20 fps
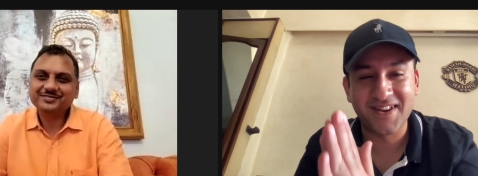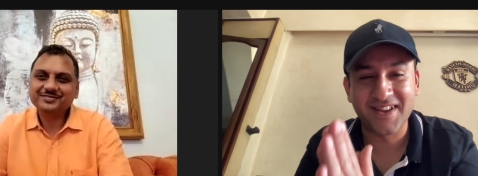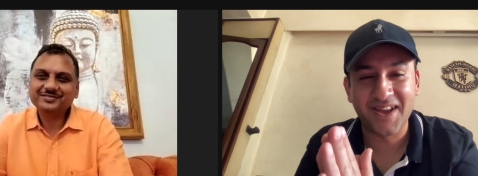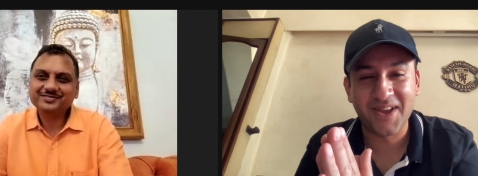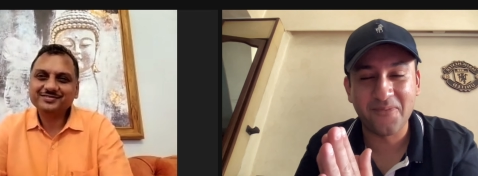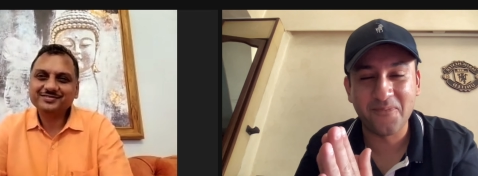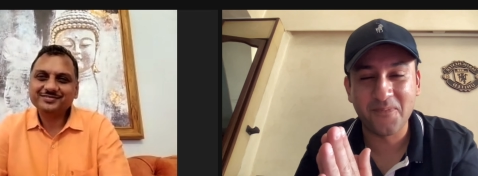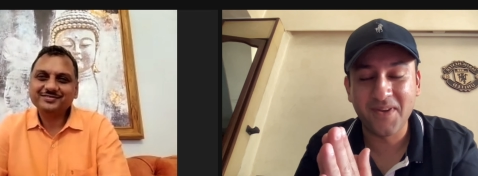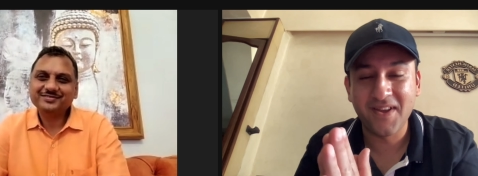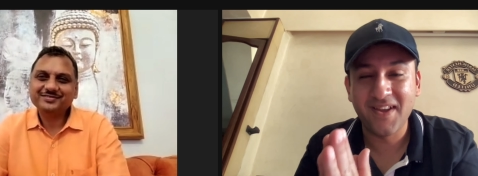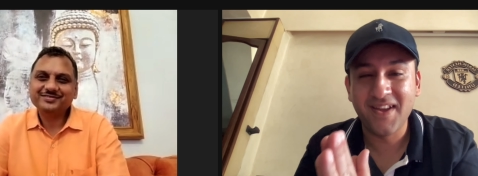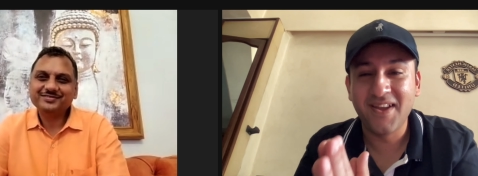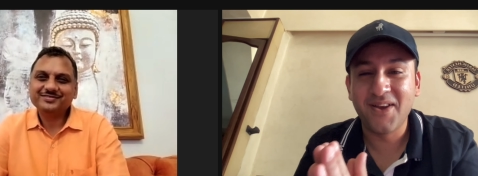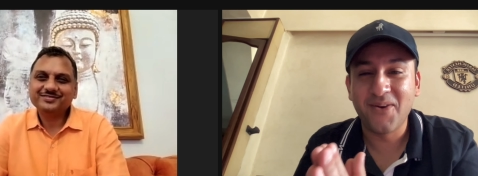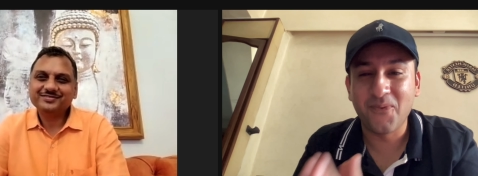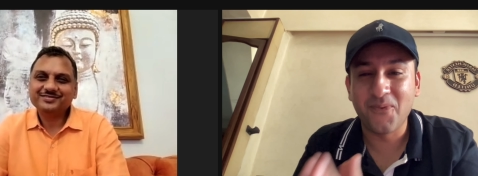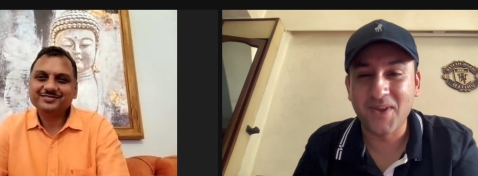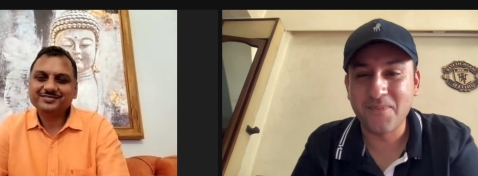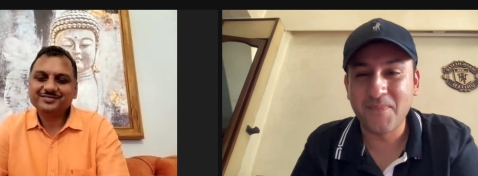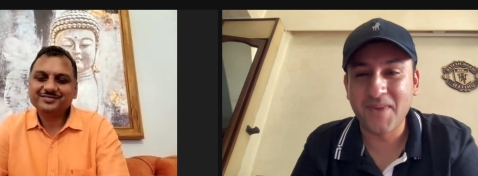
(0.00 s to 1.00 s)
Speaker 1: time
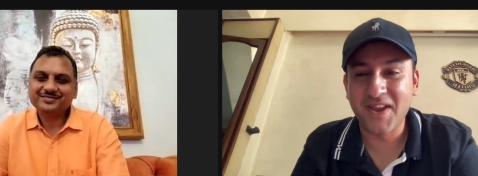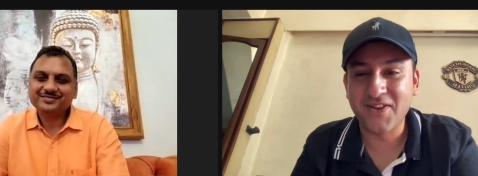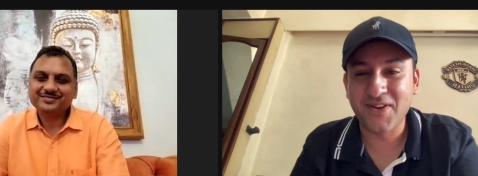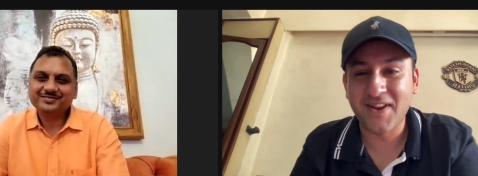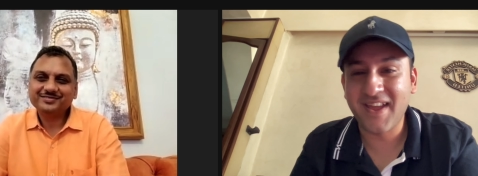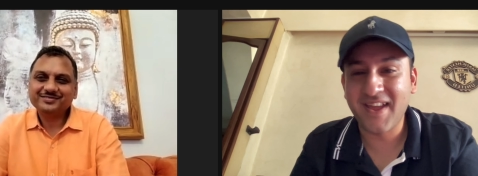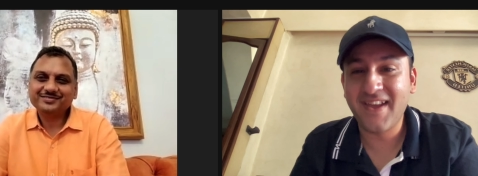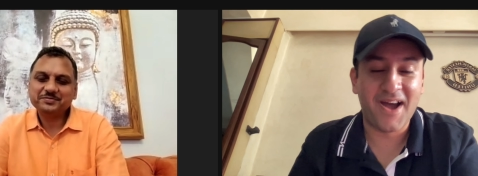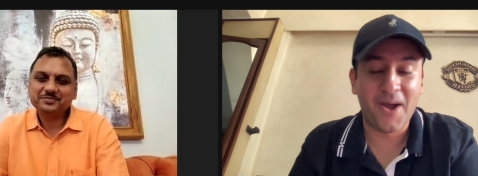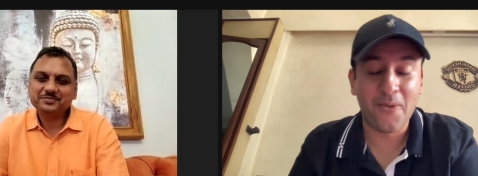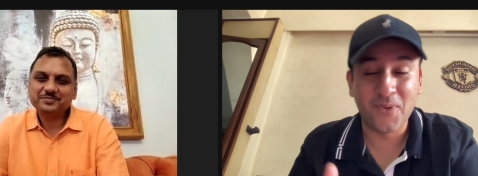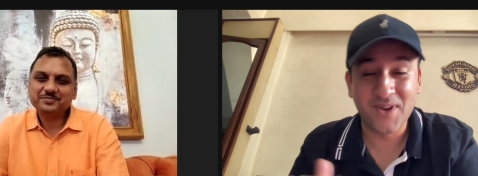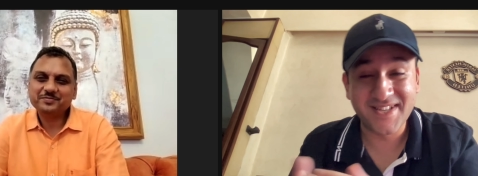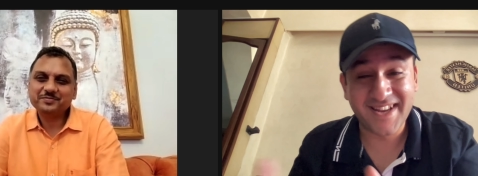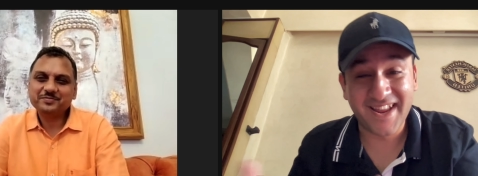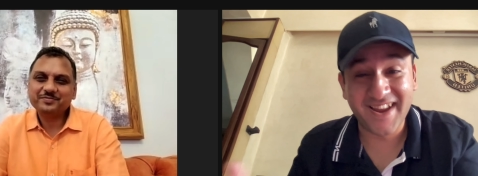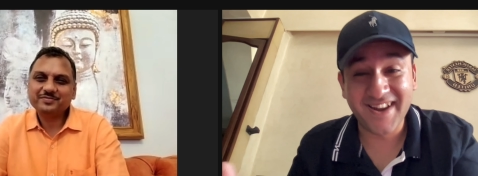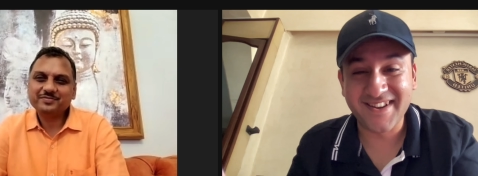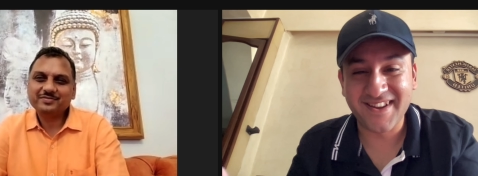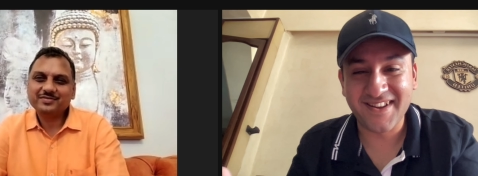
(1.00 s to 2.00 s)
with me today. I will
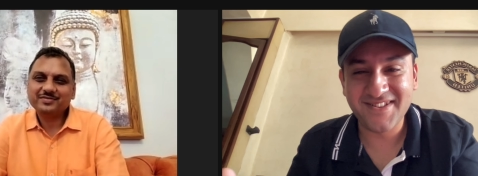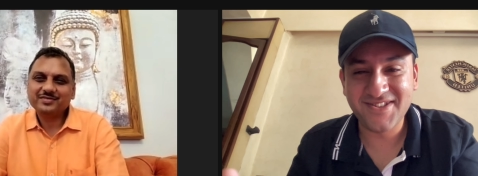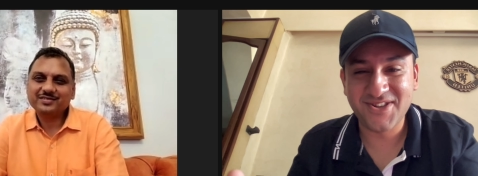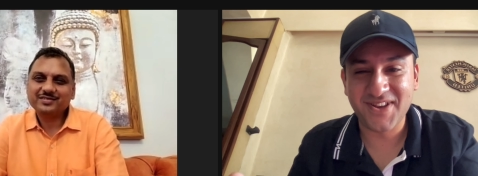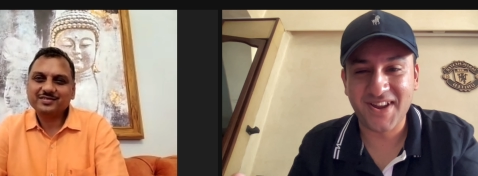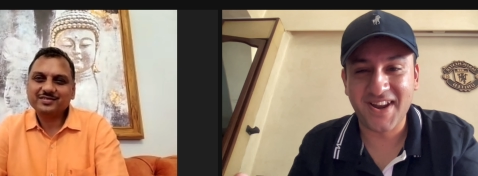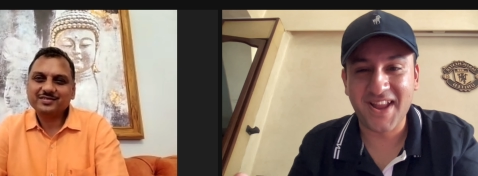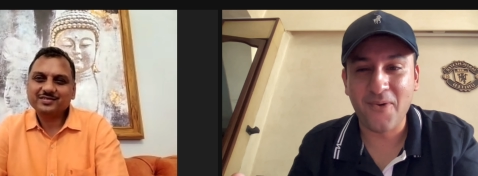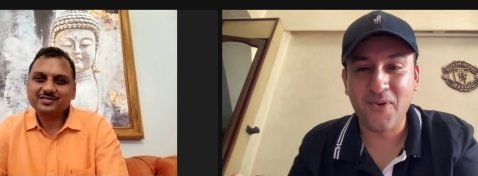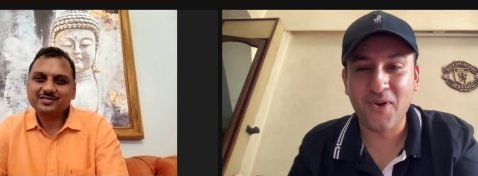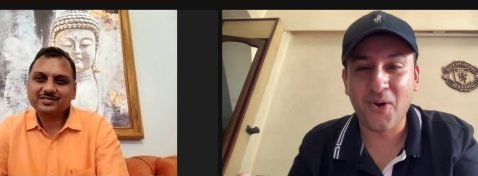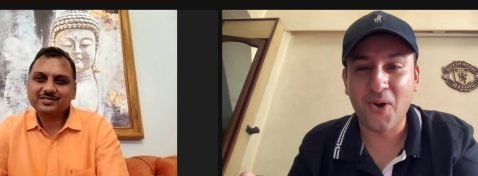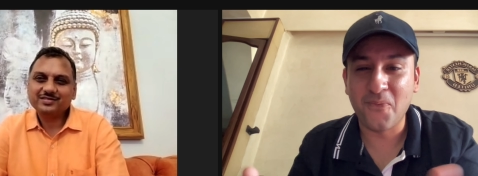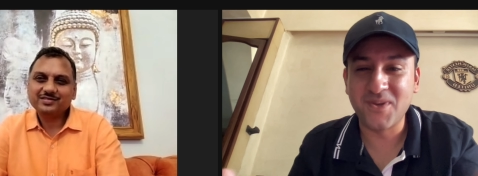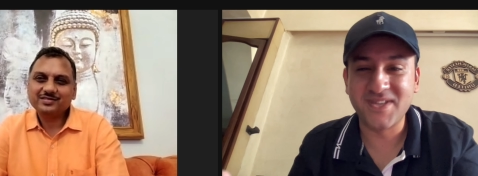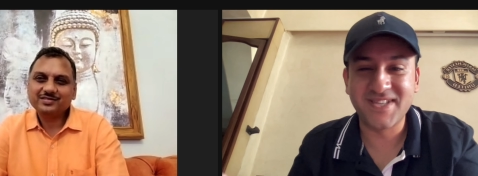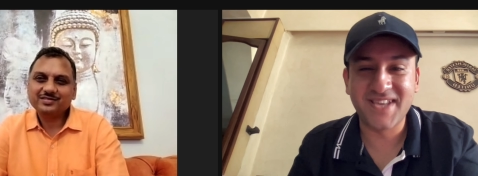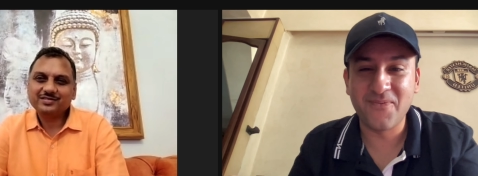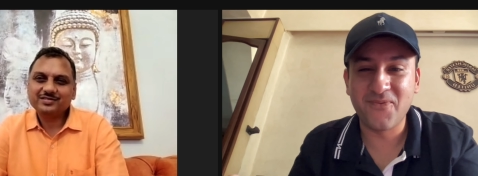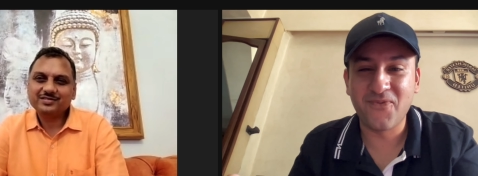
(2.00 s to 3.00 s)
stay in touch, and I will
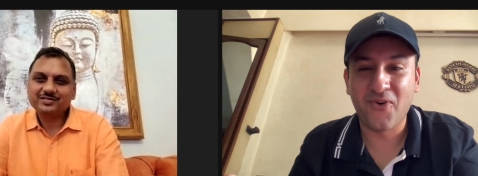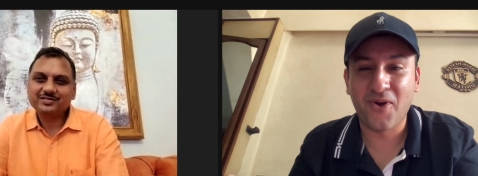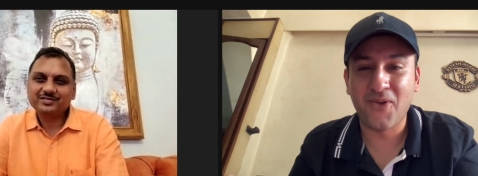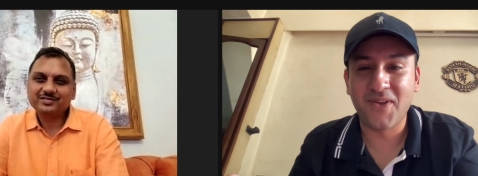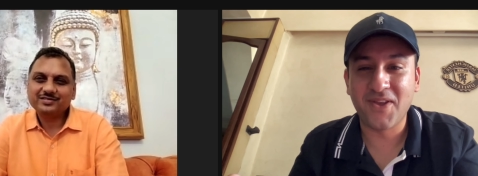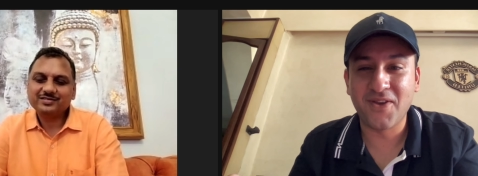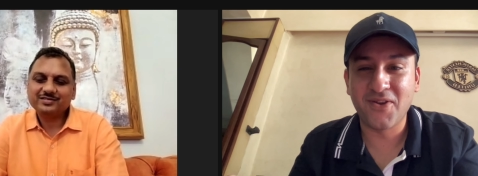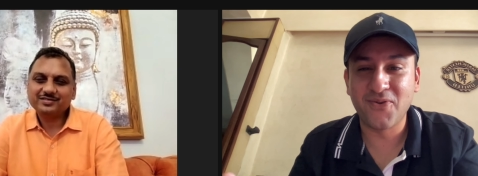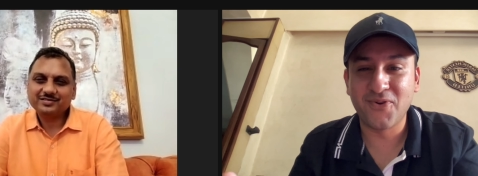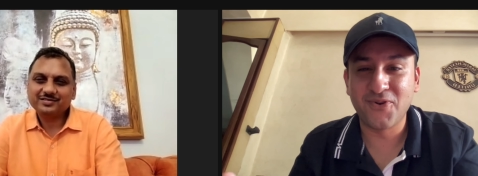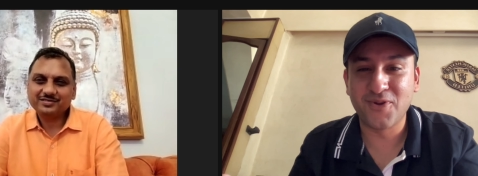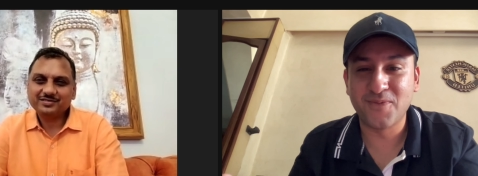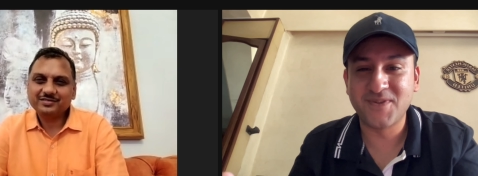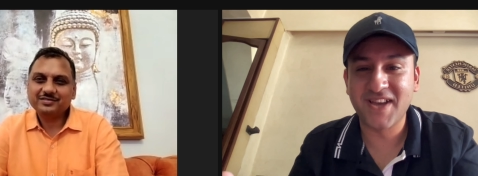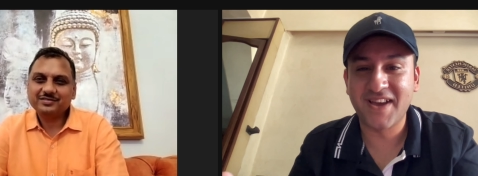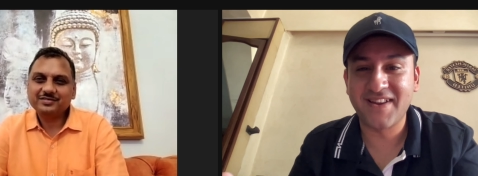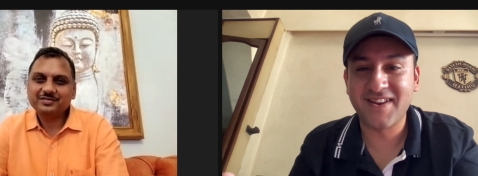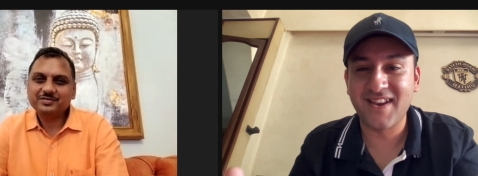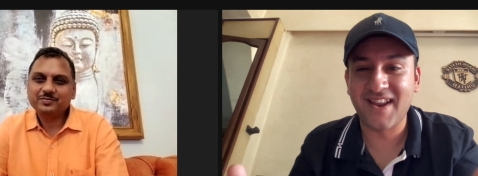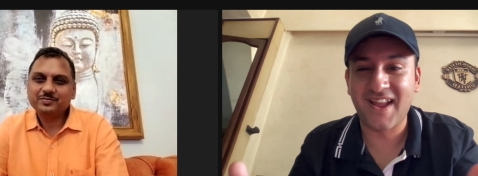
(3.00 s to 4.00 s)
always keep following your YouTube
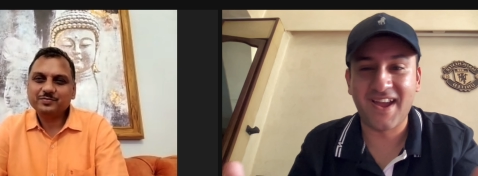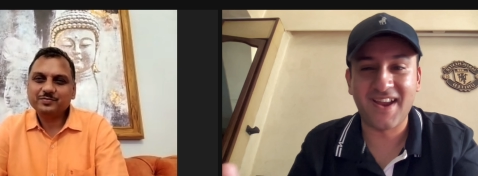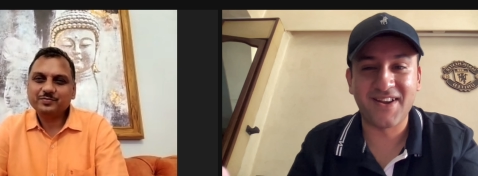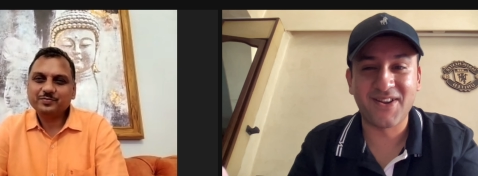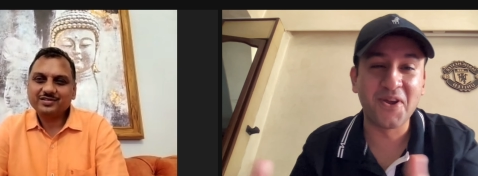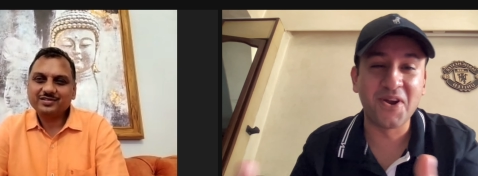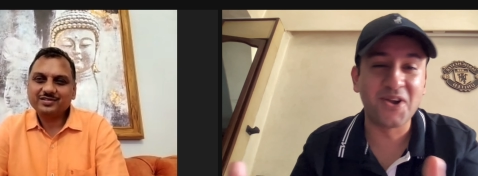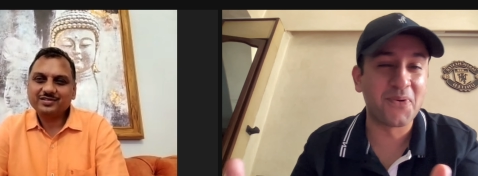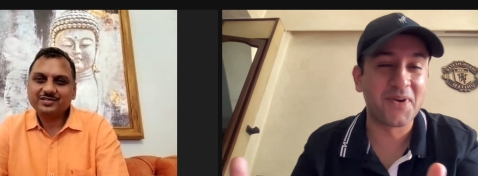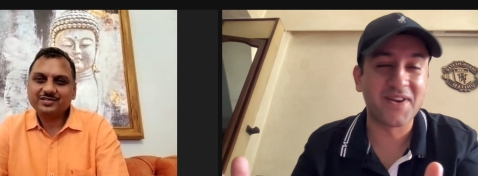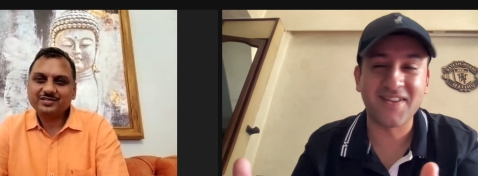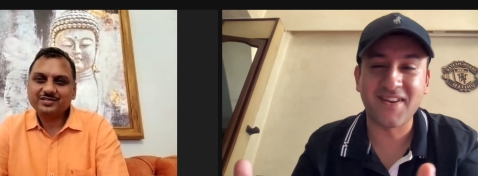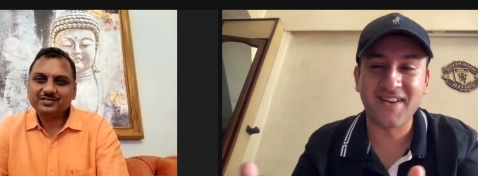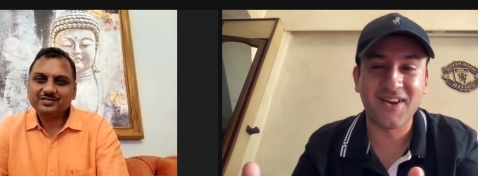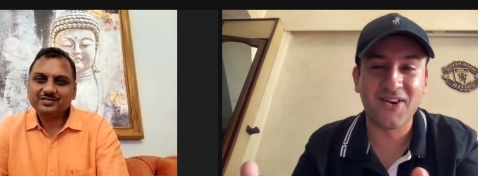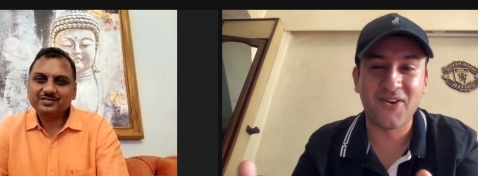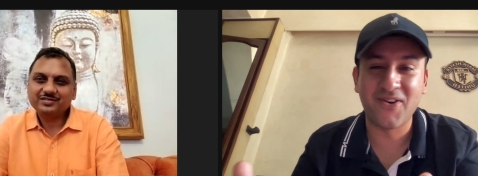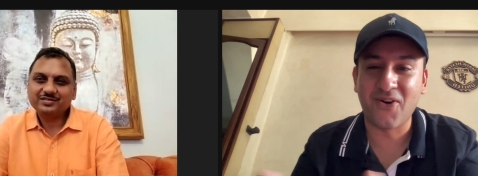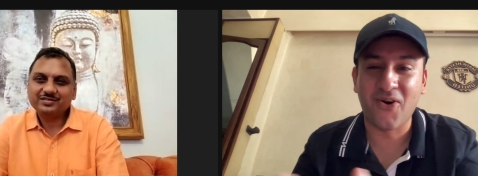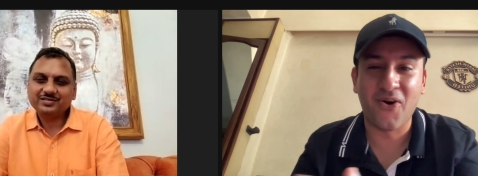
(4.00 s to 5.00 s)
channel and Twitter account.